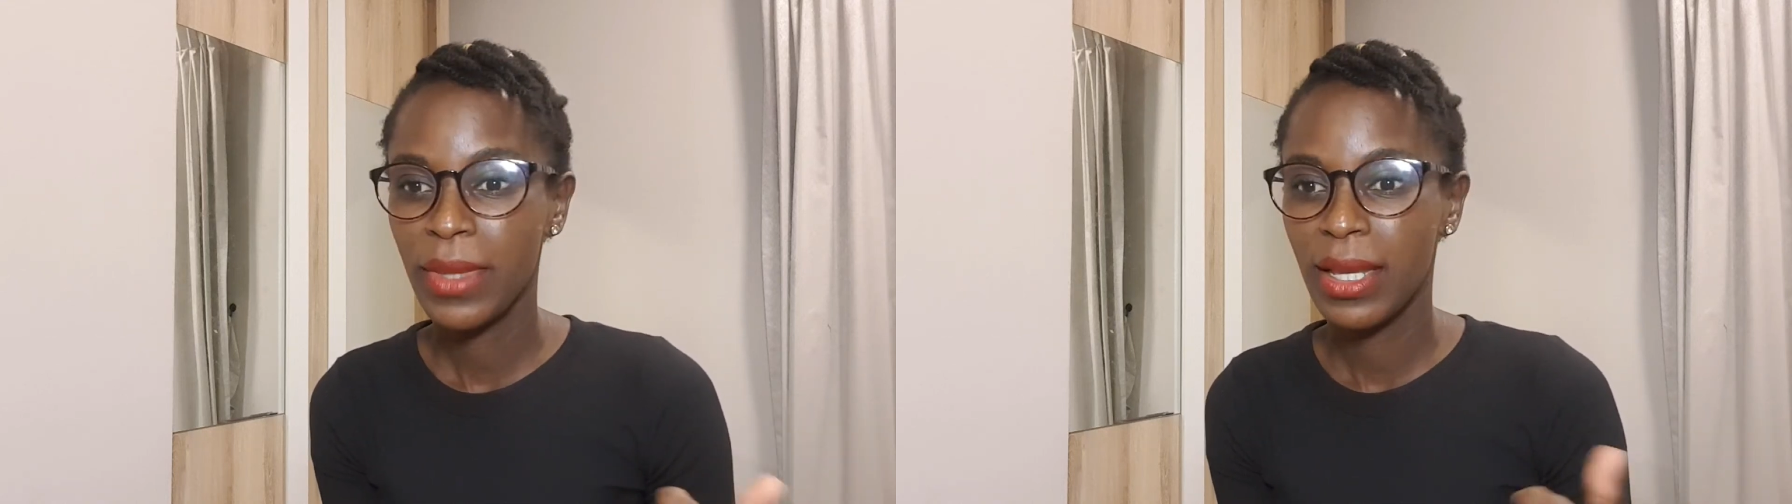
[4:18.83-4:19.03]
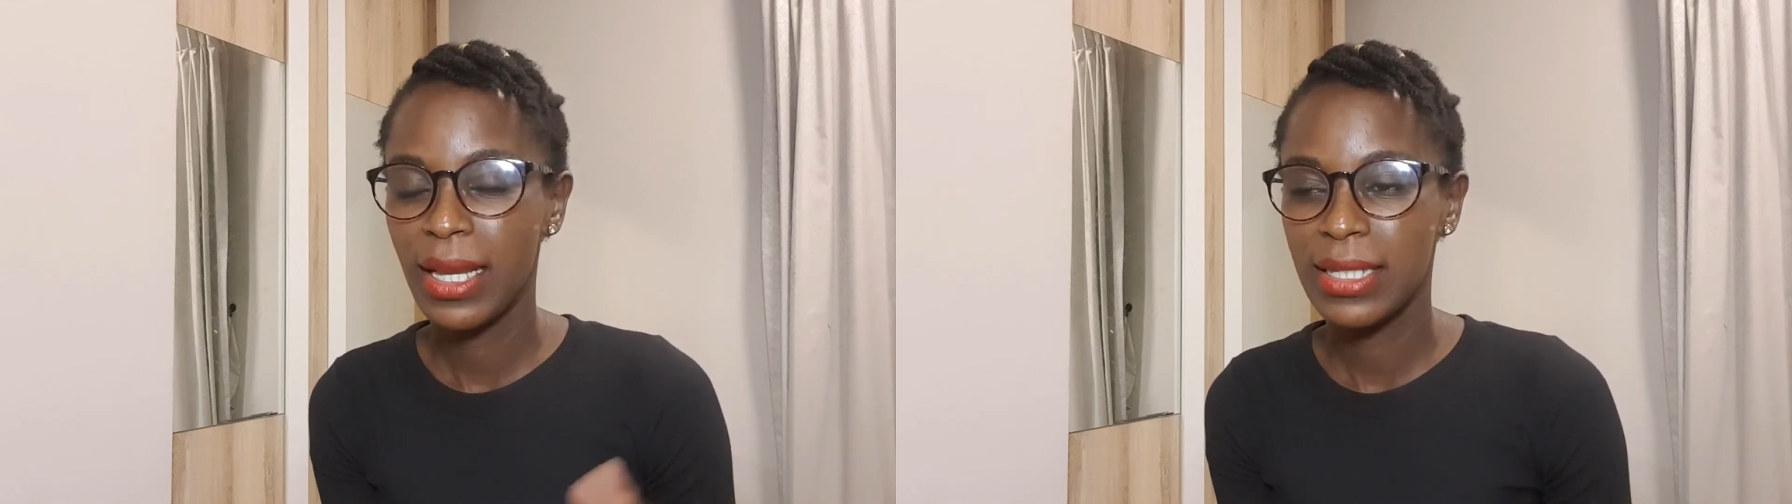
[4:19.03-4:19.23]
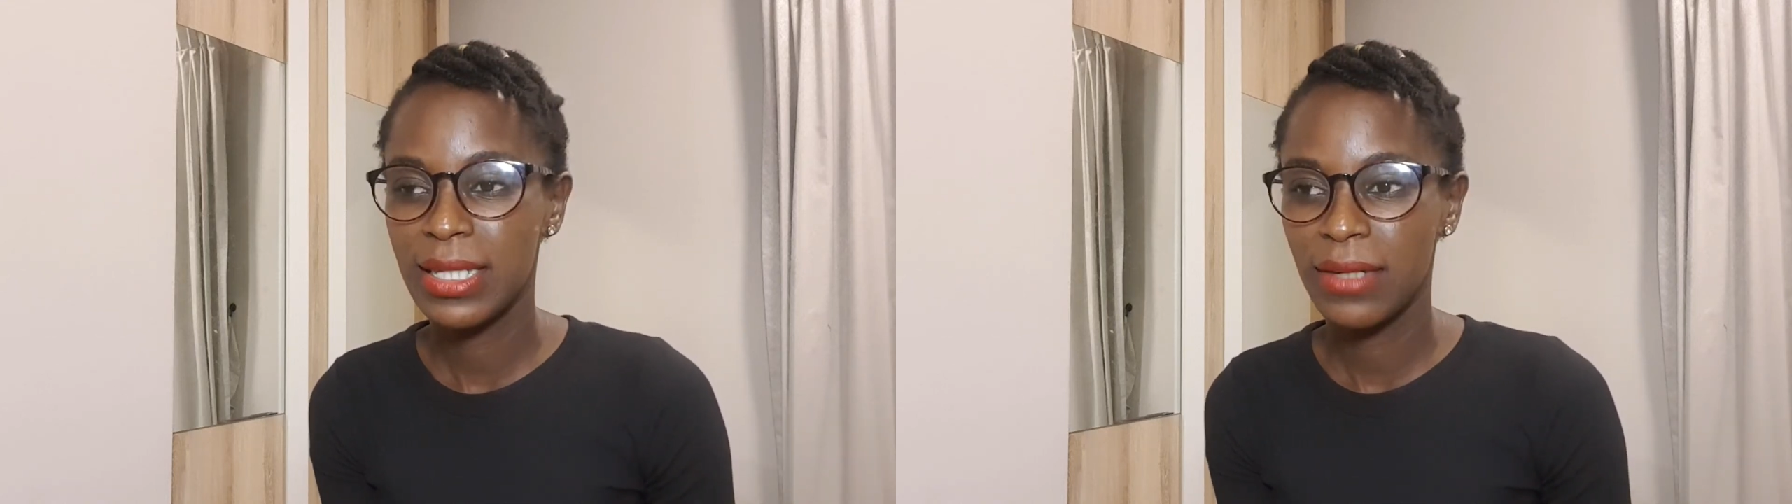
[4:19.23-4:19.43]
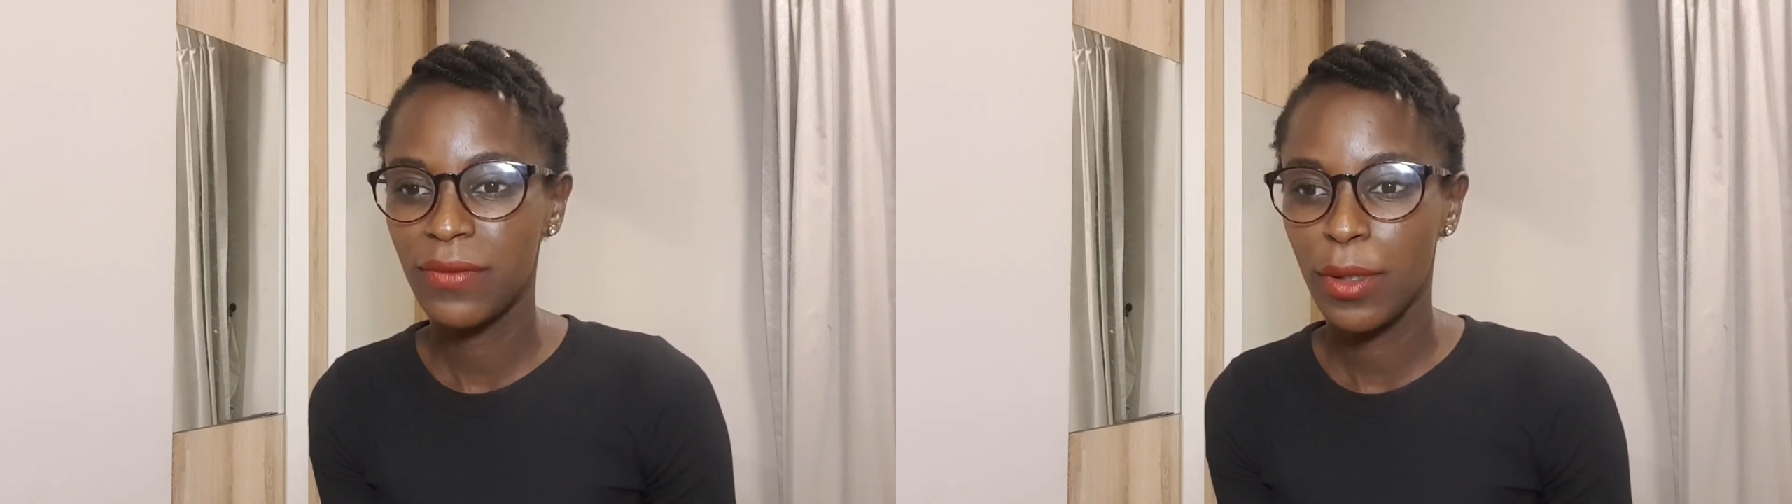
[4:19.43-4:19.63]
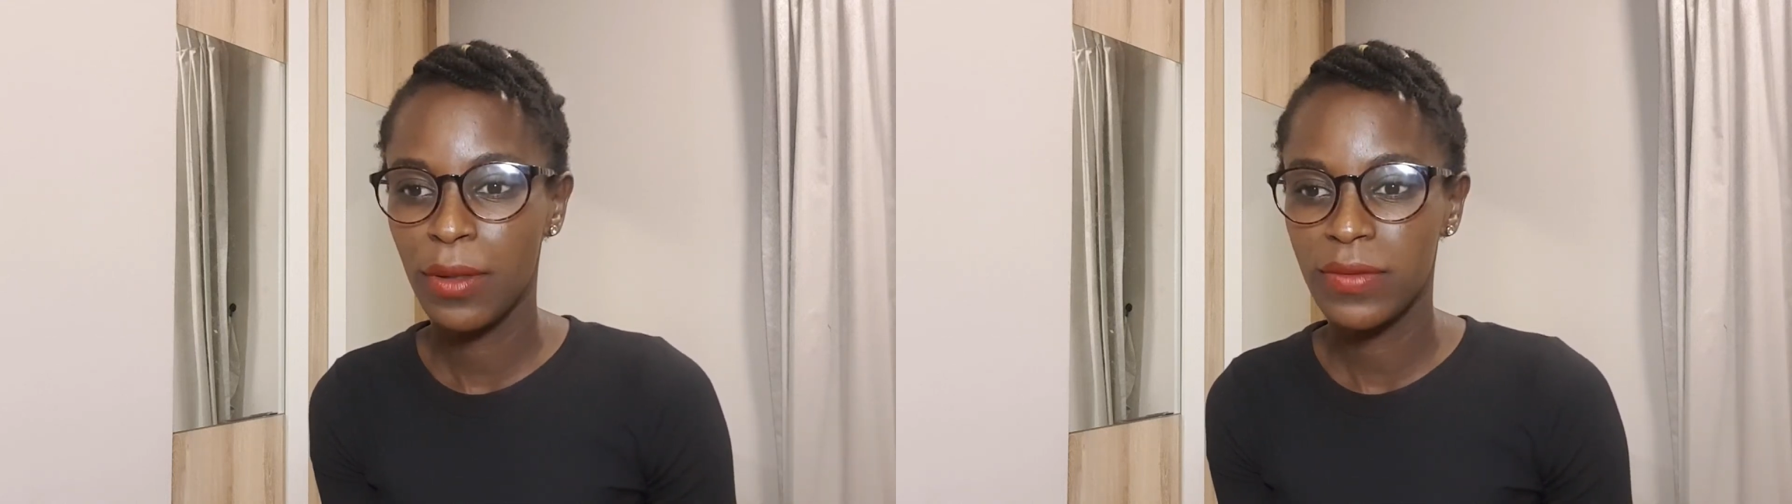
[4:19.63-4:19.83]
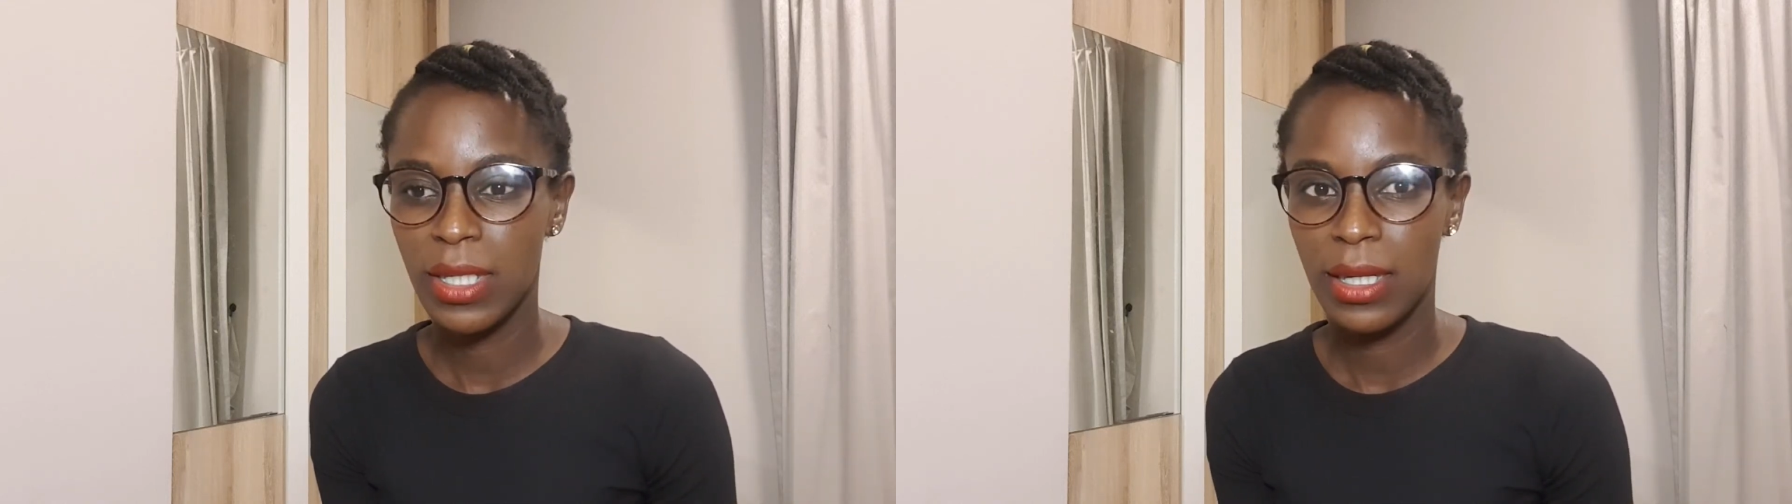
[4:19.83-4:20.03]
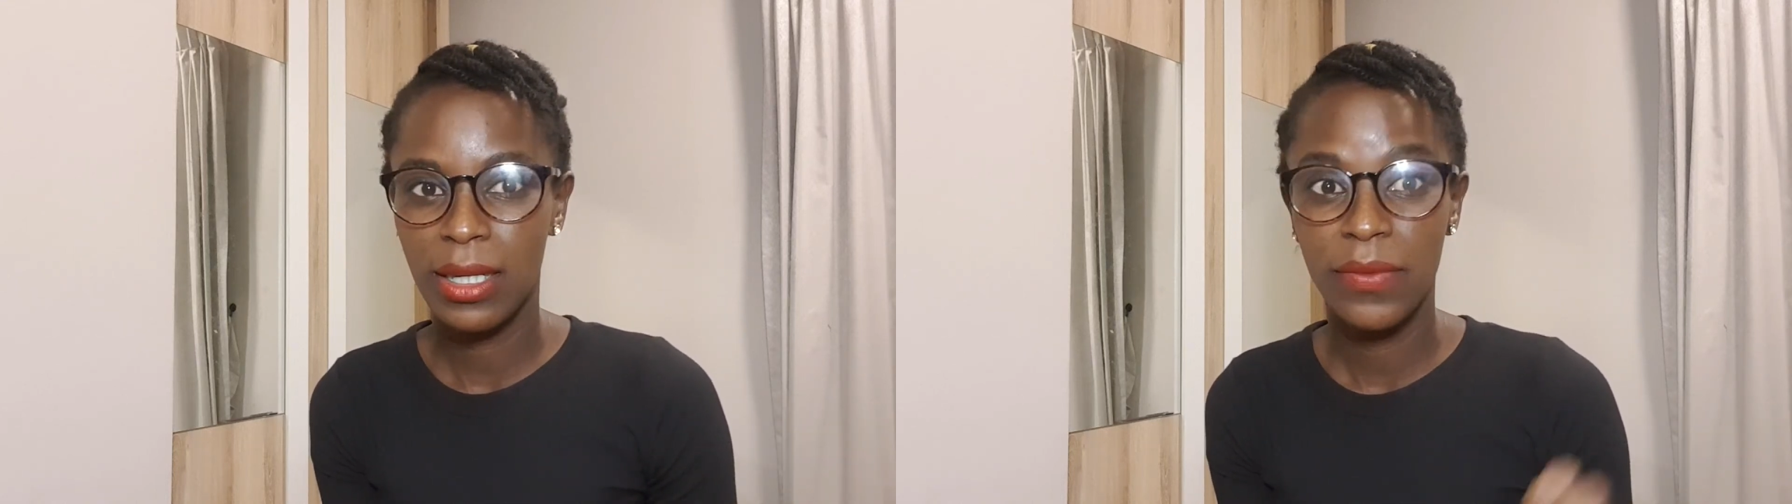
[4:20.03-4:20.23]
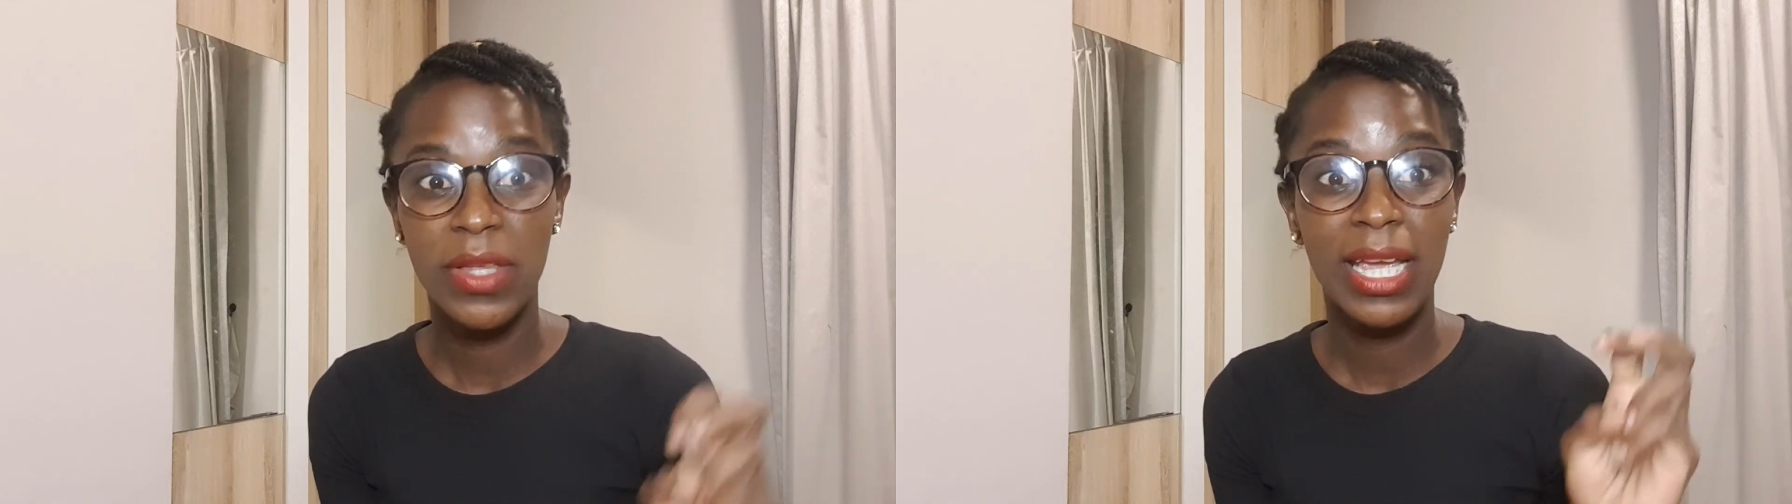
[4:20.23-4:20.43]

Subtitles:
It involved the